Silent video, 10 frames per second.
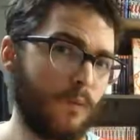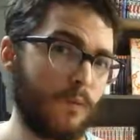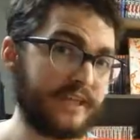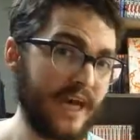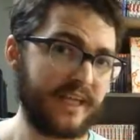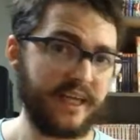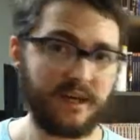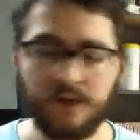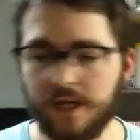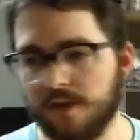
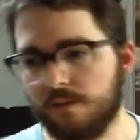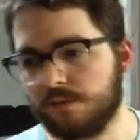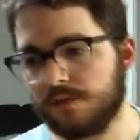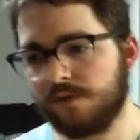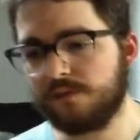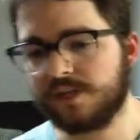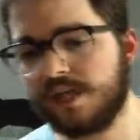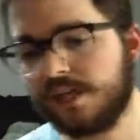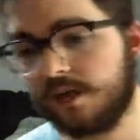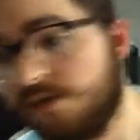Retaliator, yeah, the Nerf Retaliator